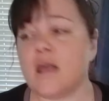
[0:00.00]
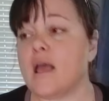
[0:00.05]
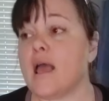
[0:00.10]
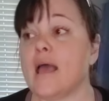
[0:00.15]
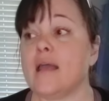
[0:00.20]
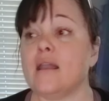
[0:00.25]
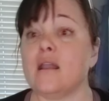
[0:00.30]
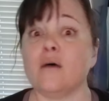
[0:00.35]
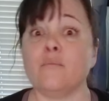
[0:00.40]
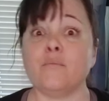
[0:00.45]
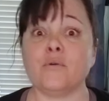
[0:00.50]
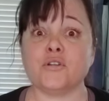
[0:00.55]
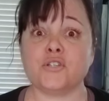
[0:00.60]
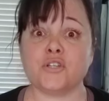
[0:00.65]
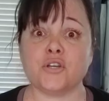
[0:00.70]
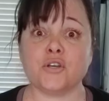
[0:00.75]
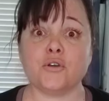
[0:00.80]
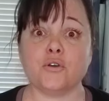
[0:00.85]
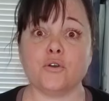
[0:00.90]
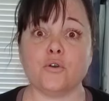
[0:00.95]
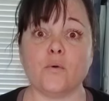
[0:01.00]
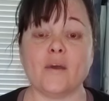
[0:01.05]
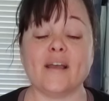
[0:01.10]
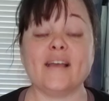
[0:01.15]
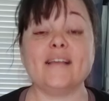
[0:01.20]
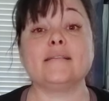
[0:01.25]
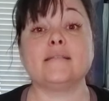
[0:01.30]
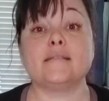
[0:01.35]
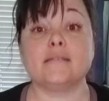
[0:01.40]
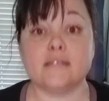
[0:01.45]
And number two,
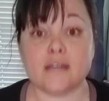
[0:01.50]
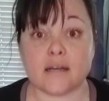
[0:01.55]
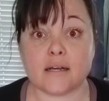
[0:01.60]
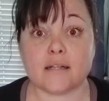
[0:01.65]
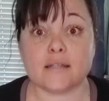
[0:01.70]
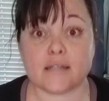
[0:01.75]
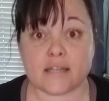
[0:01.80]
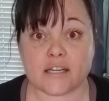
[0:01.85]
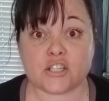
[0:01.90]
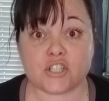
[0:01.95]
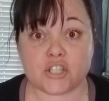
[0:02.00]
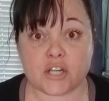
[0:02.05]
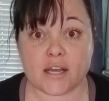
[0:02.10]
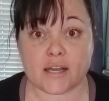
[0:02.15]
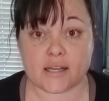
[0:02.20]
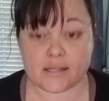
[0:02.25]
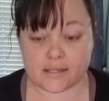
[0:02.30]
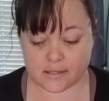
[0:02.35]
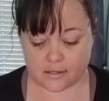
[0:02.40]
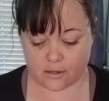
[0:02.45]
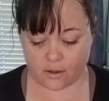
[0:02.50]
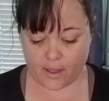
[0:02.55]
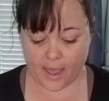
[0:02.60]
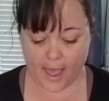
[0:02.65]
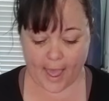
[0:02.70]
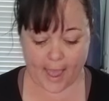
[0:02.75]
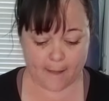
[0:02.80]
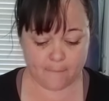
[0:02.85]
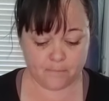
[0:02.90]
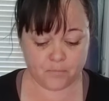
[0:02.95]
it's delicious,
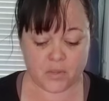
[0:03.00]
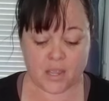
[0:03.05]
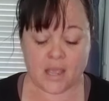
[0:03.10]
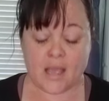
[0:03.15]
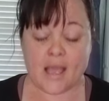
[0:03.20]
okay?